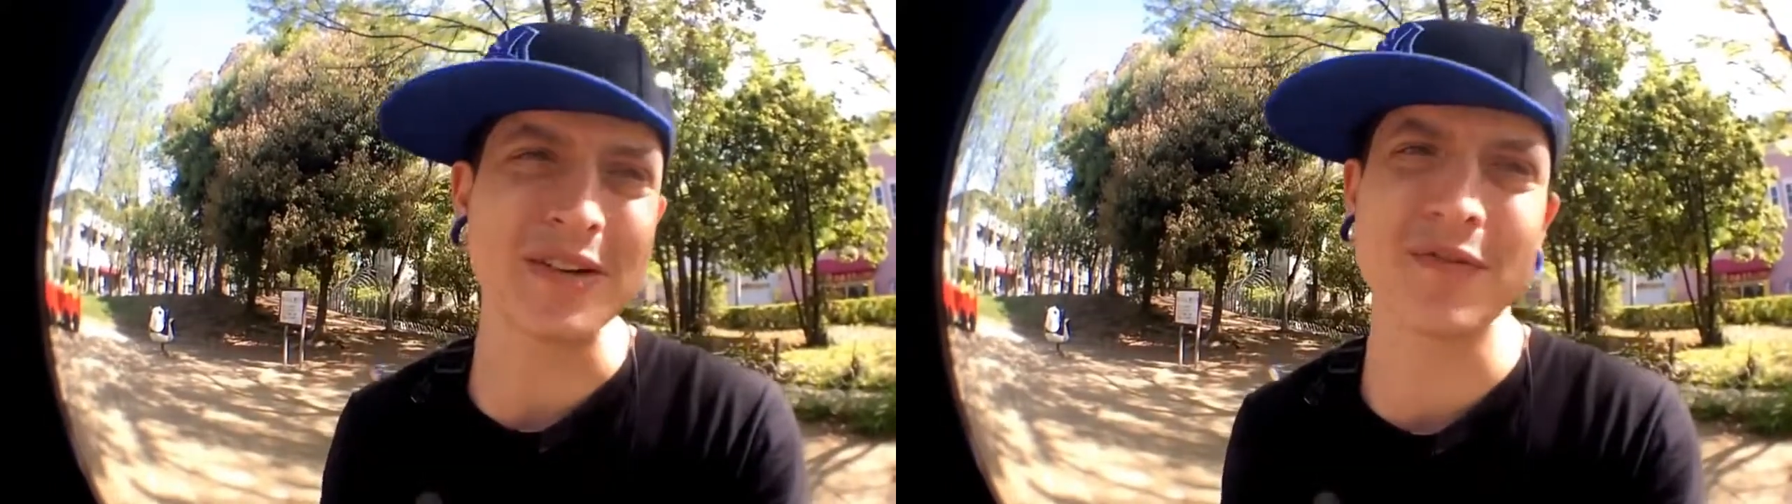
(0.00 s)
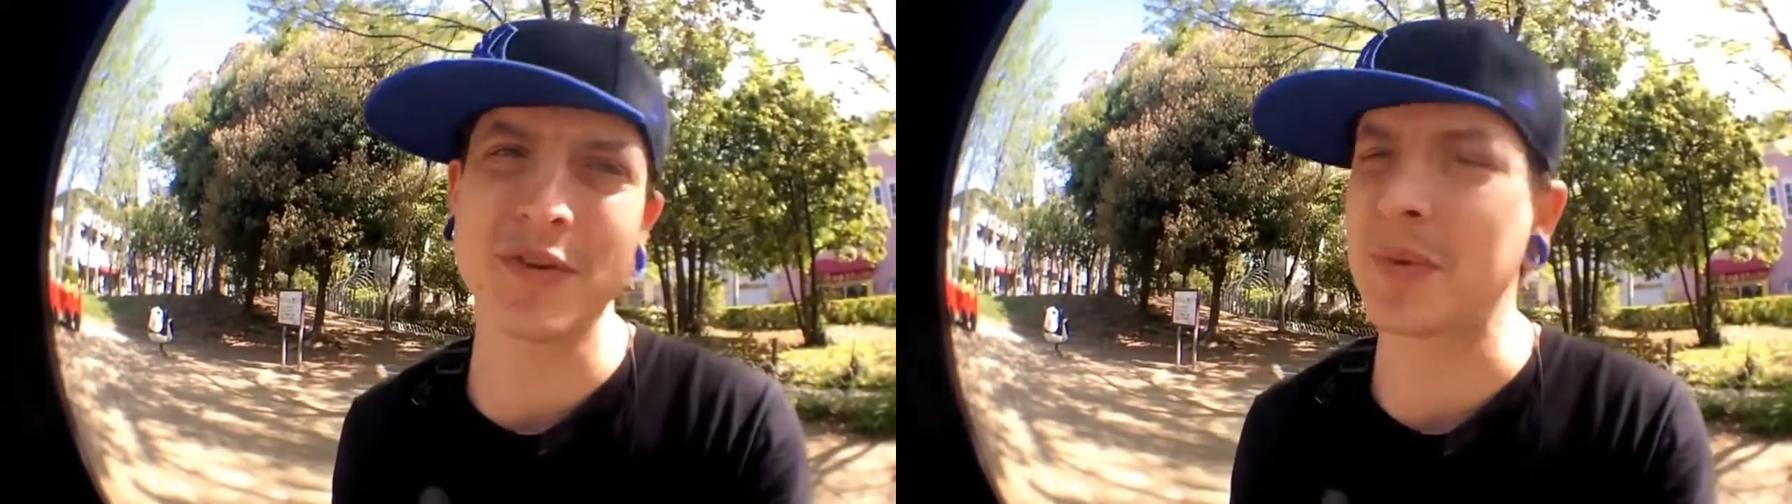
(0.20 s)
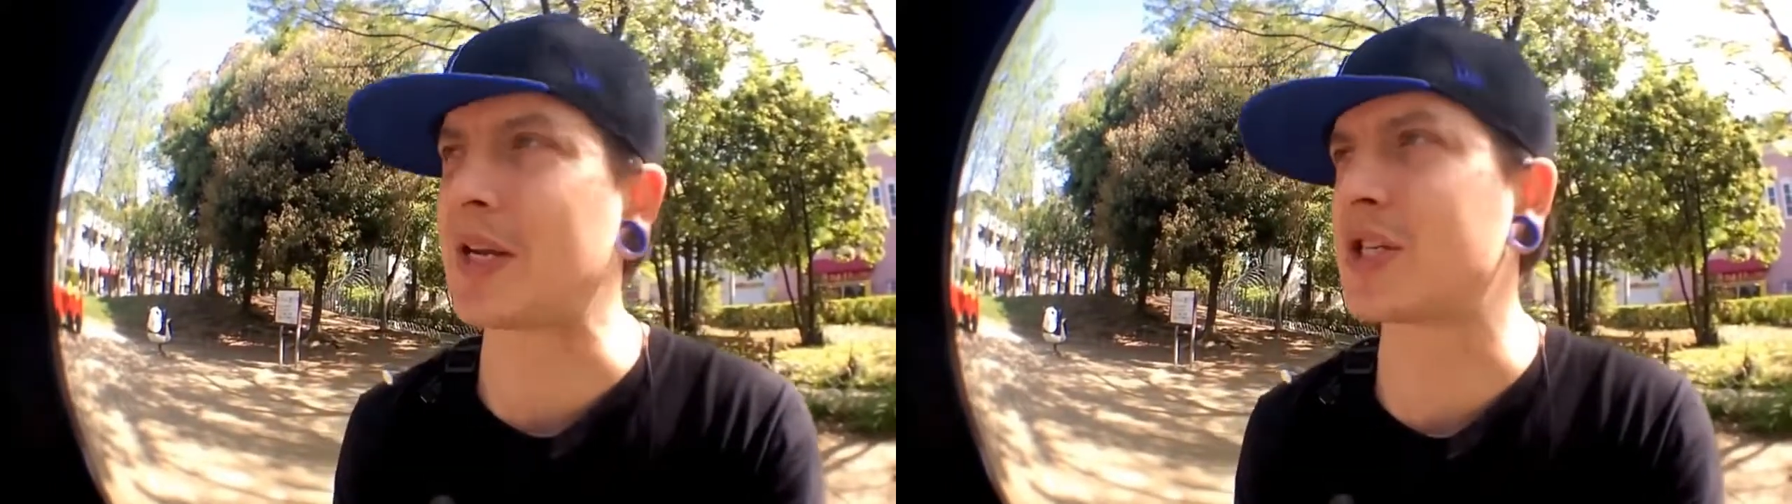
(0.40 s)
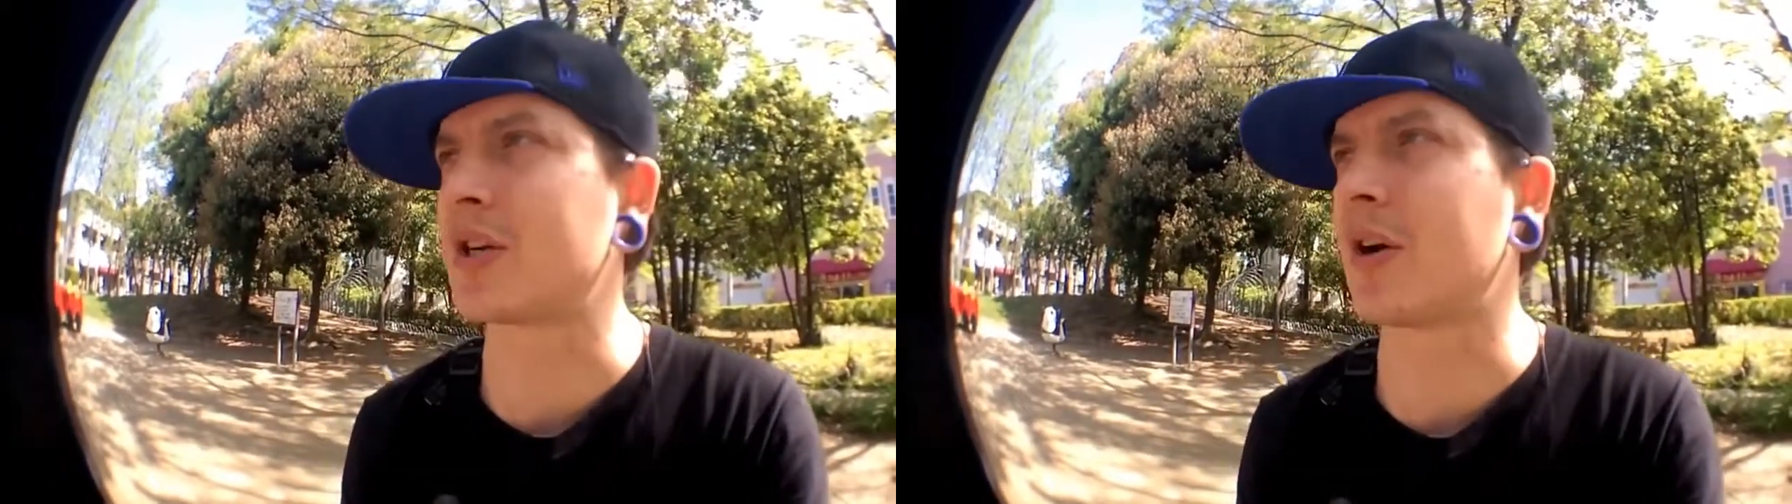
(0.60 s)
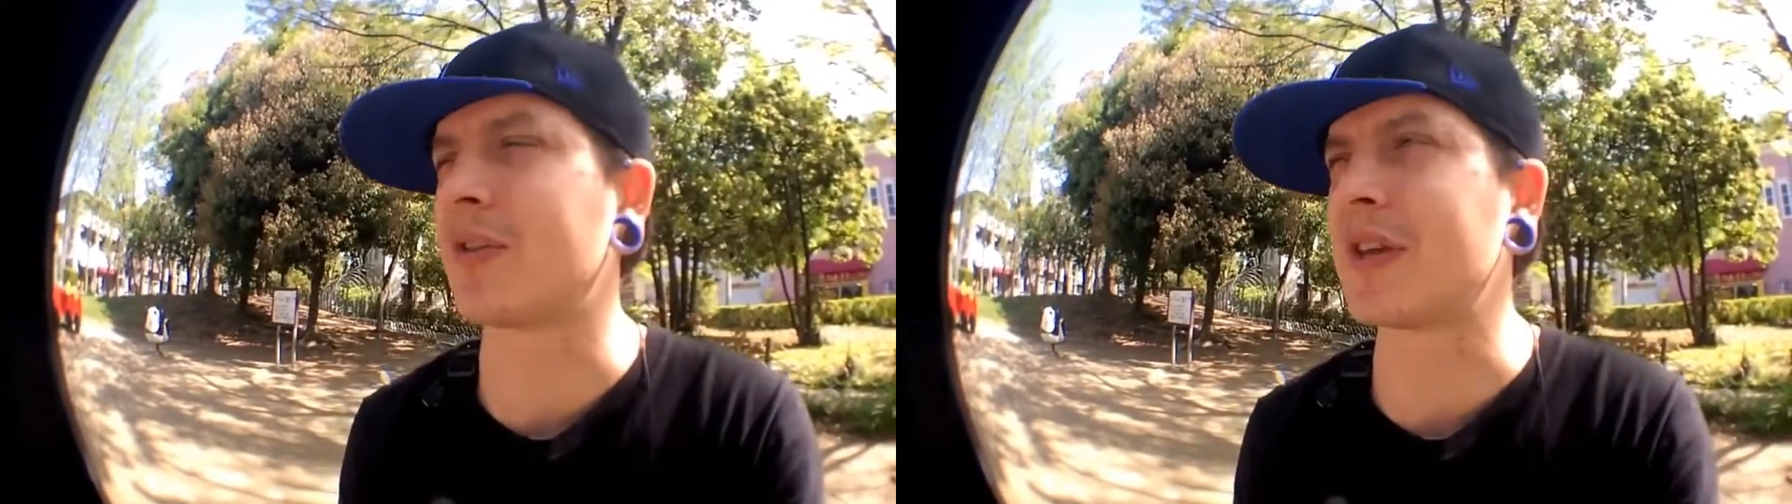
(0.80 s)

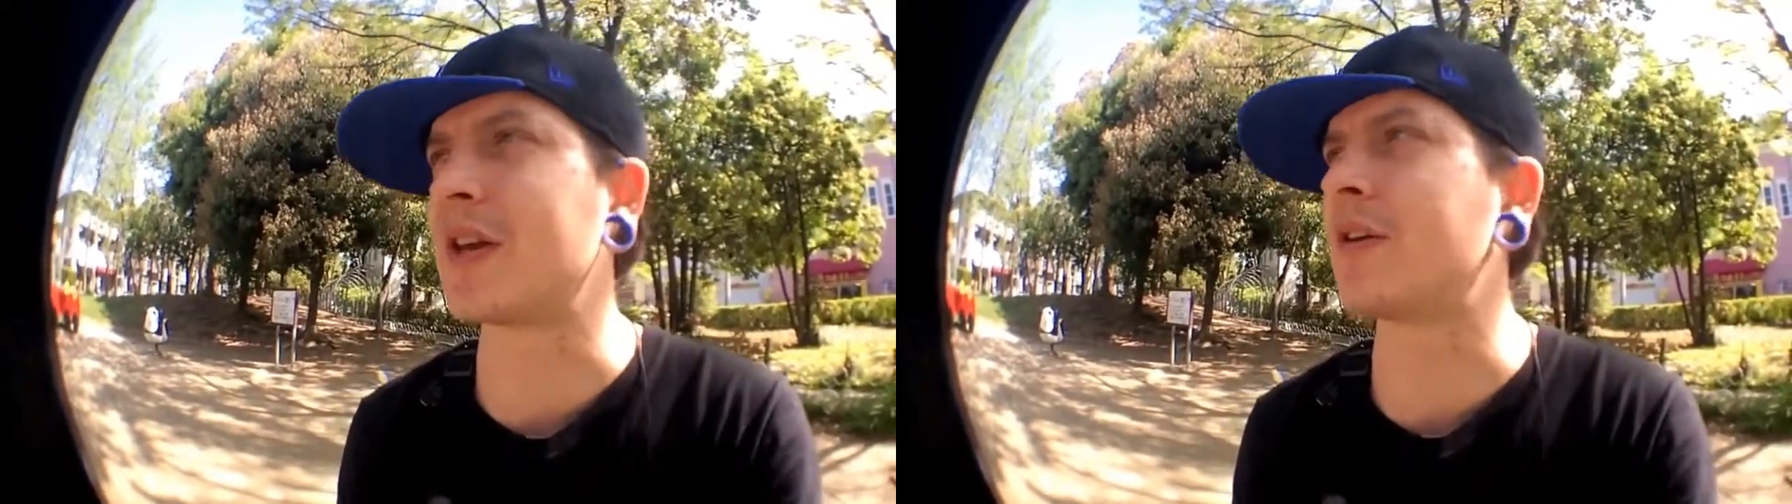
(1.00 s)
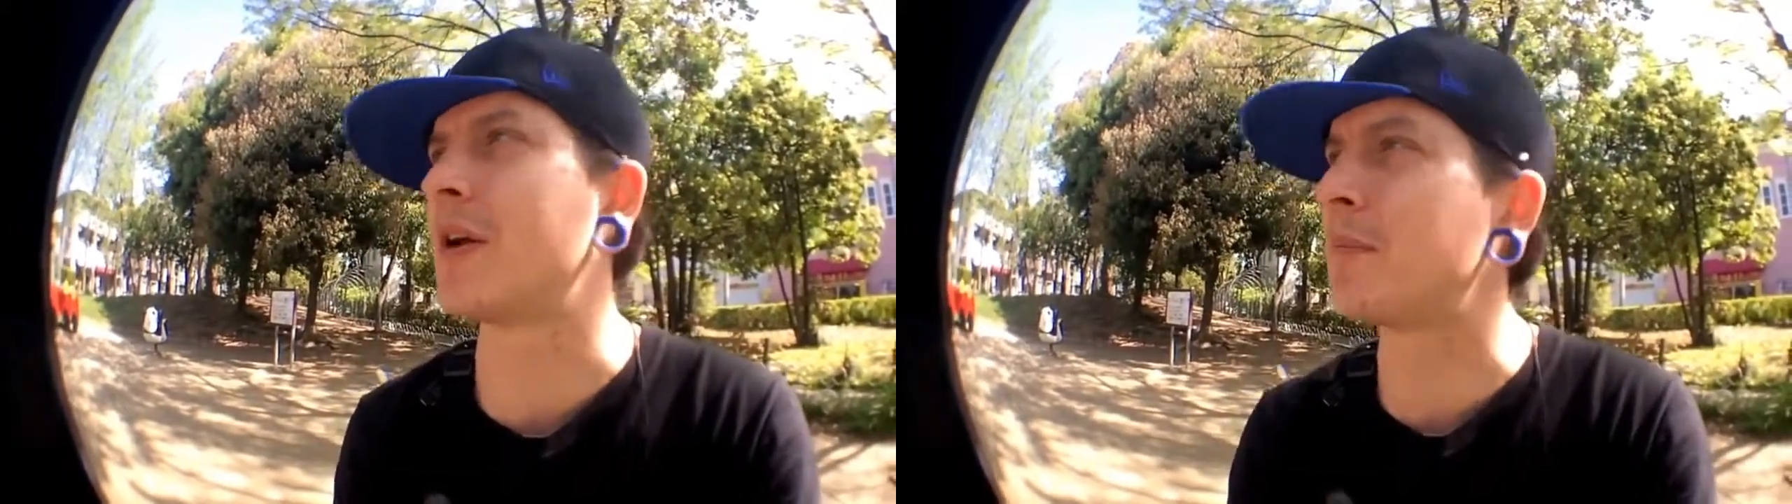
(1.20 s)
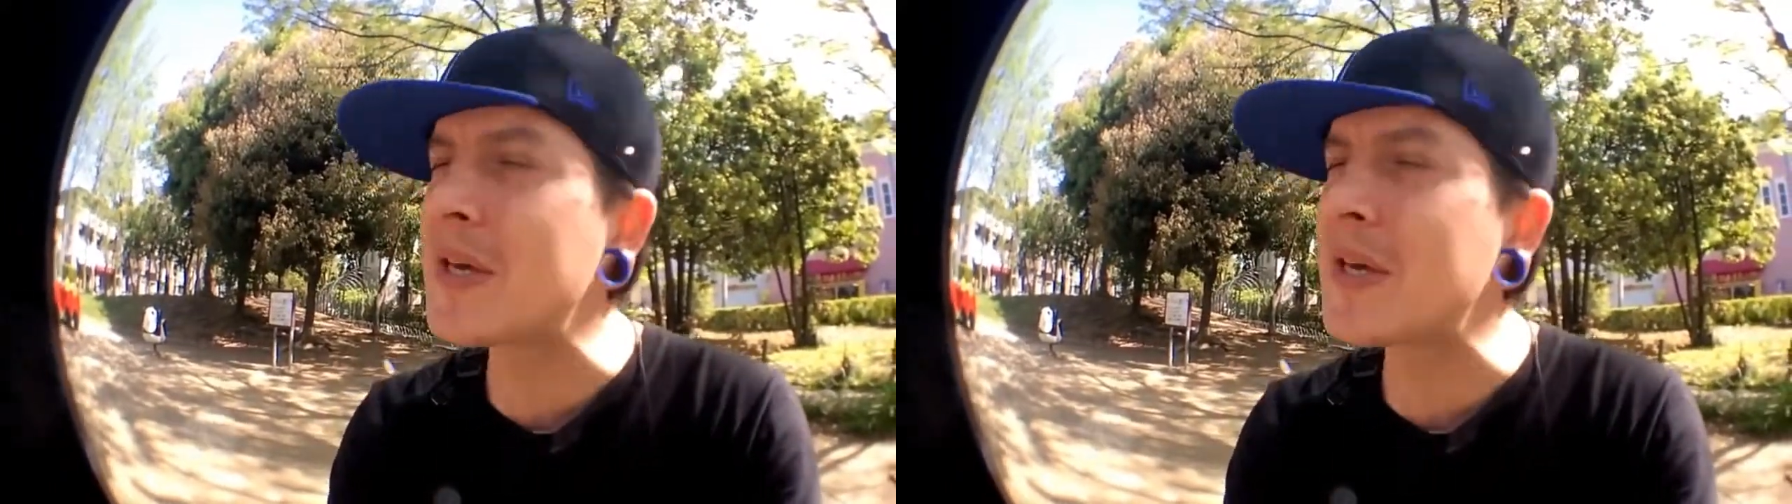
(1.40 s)
information on the internet.